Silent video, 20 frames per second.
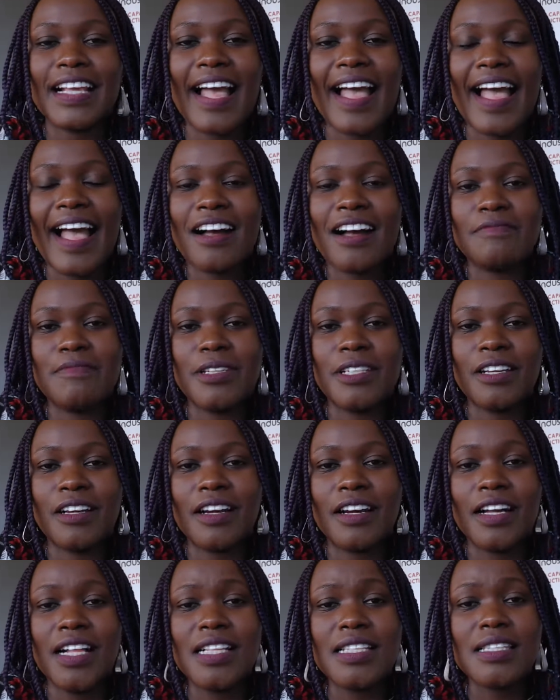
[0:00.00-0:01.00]
I have been a
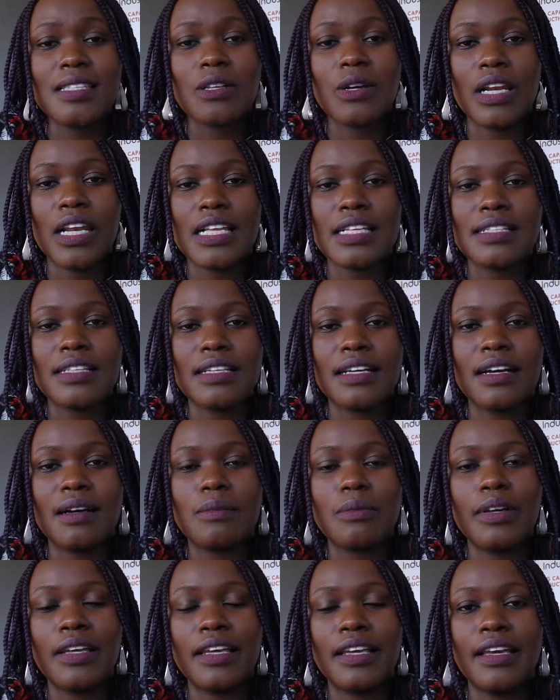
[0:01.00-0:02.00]
girl, Scholastica
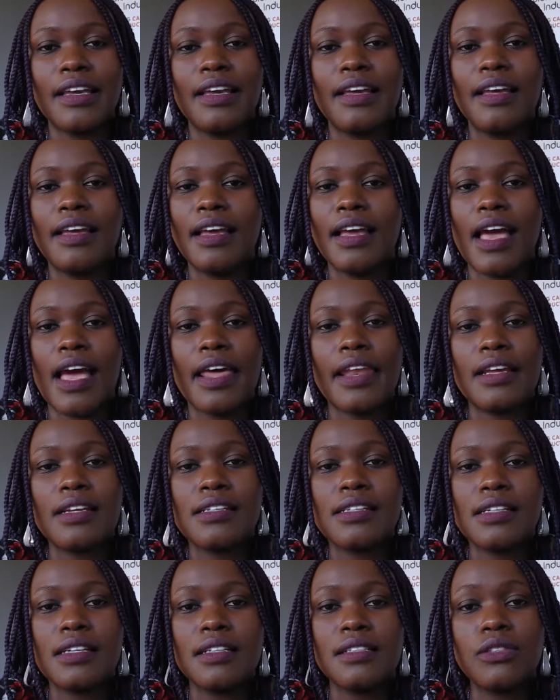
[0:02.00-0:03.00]
Mugi, and
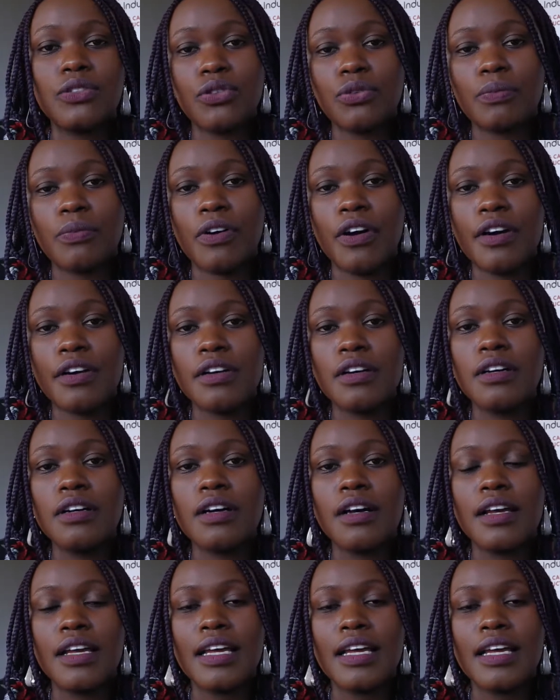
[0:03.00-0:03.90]
until tomorrow,